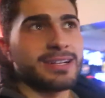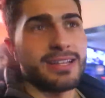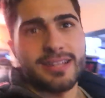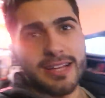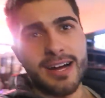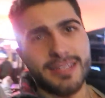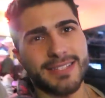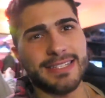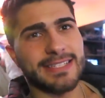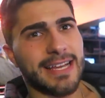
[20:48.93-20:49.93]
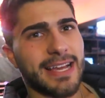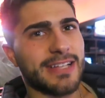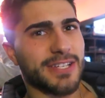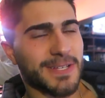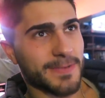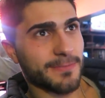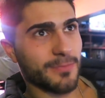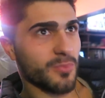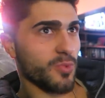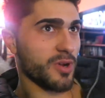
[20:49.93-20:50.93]
Hey, like honestly today I just
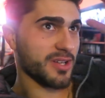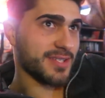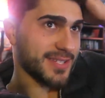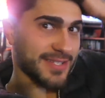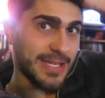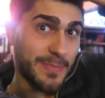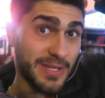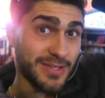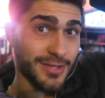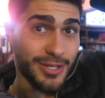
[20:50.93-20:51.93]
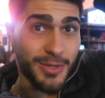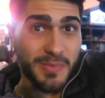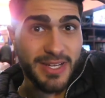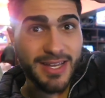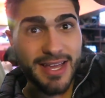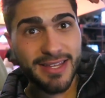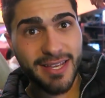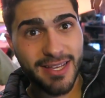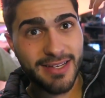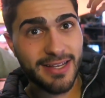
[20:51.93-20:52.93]
wanted to sleep in a little bit, and
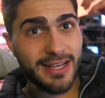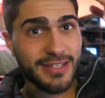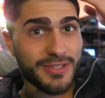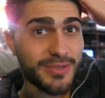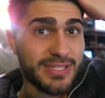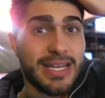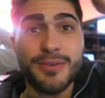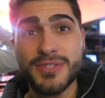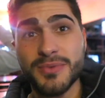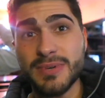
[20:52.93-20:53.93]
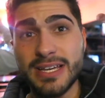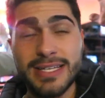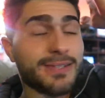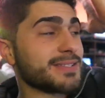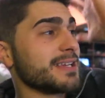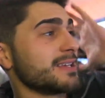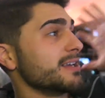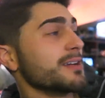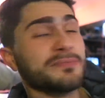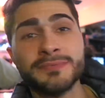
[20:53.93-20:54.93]
then as soon as I was awake I was like,
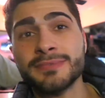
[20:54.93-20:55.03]
yo,